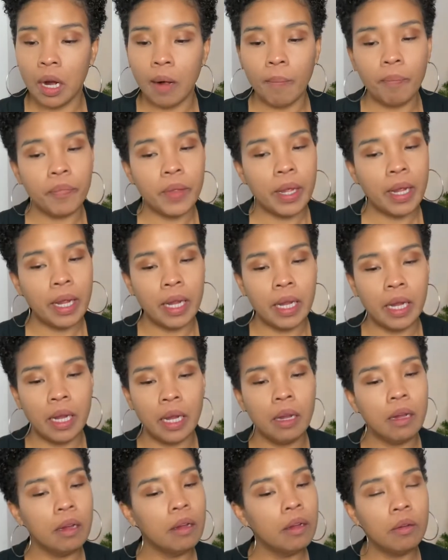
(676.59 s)

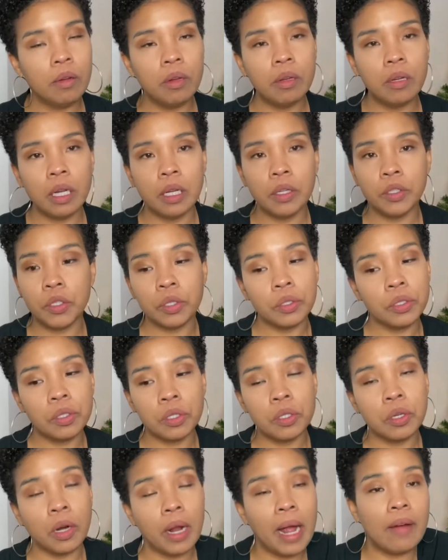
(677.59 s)
He is used
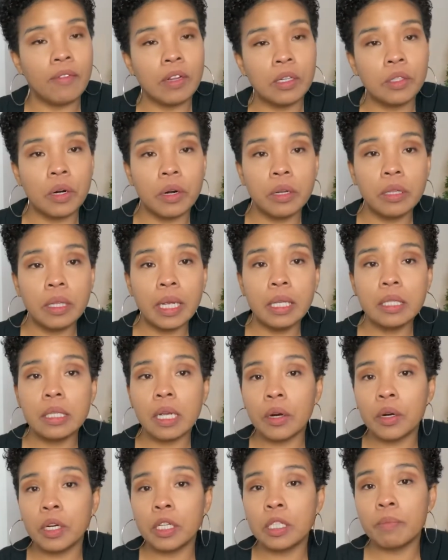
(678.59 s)
to having certain things at
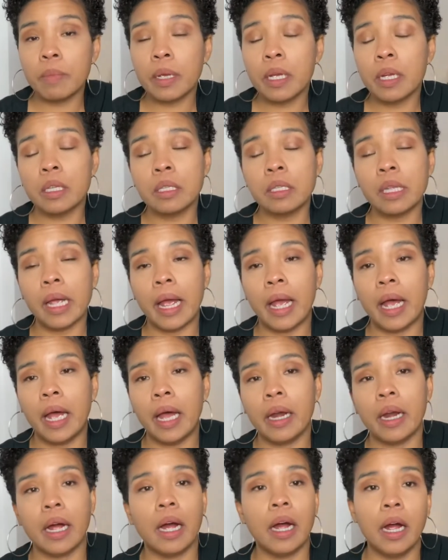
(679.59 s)
Christmas,
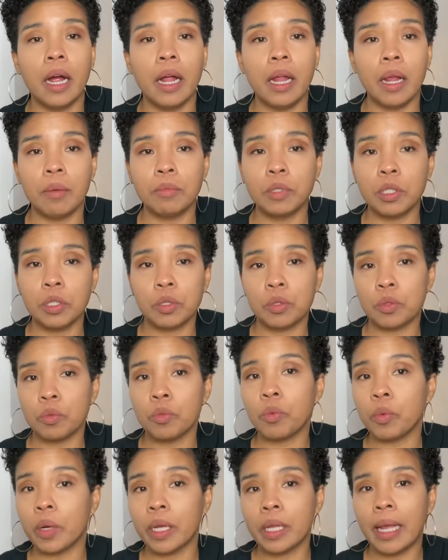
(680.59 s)
and I am just
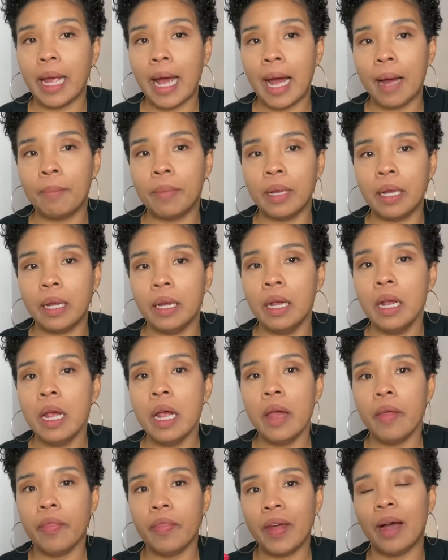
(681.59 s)
really happy
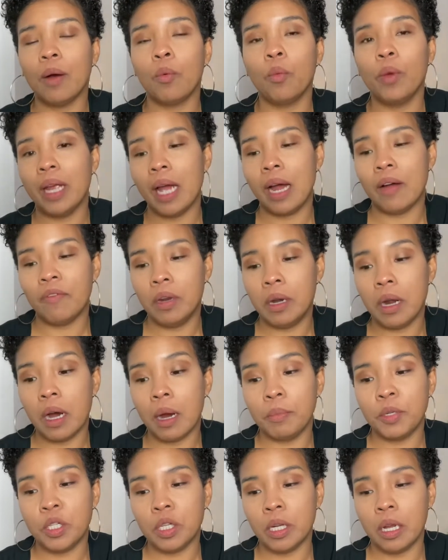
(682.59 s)
that we have an
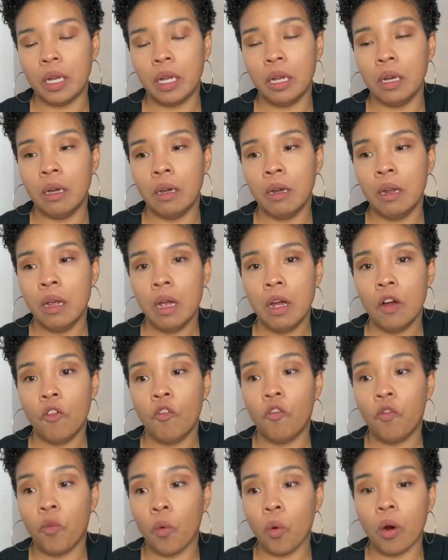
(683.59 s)
option
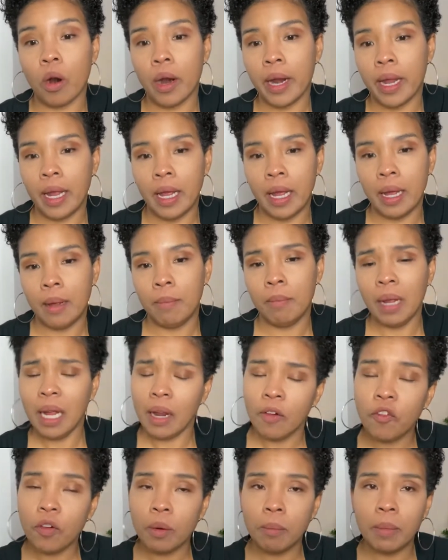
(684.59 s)
for him and
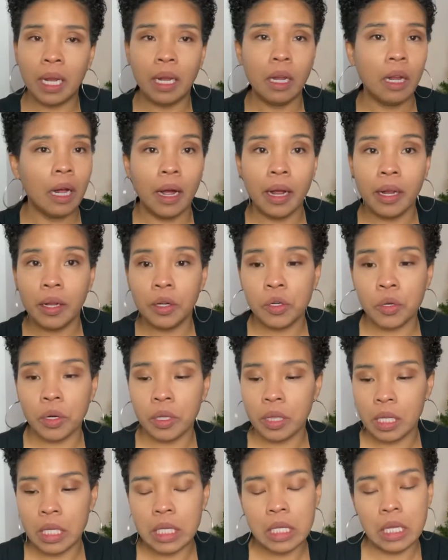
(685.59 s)
for me. I enjoy
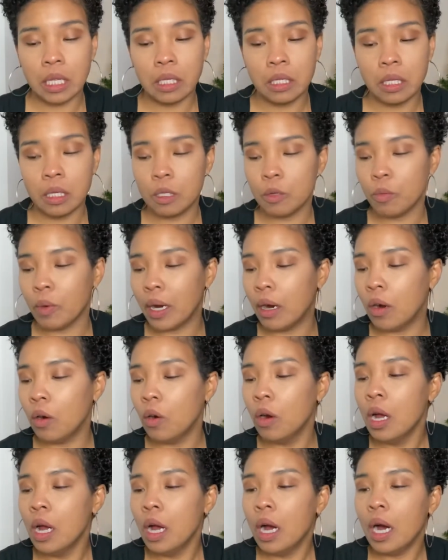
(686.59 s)
these things as well.
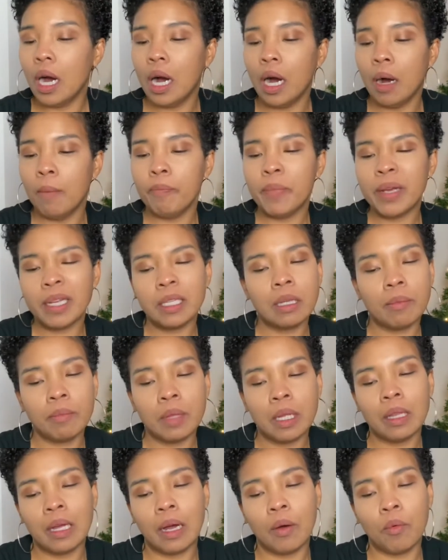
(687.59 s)
That's something
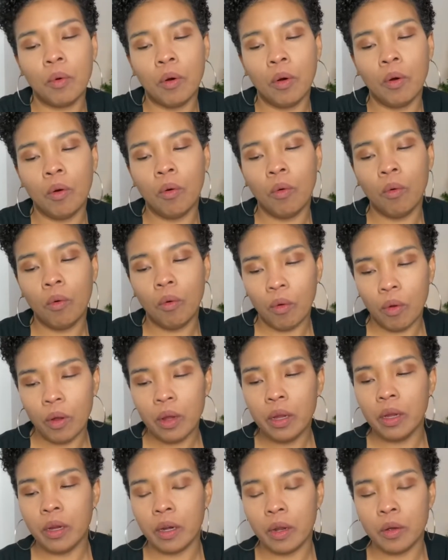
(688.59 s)
that will,
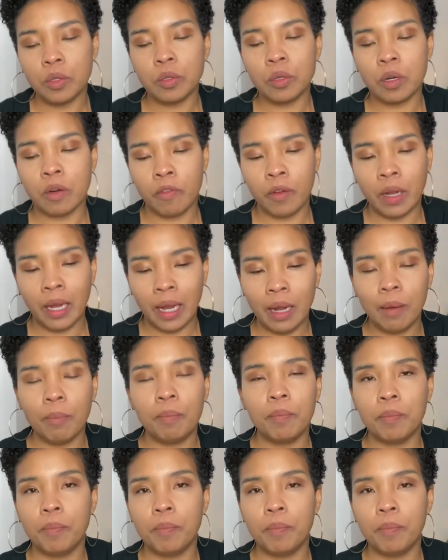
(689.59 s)
you know, sort of keep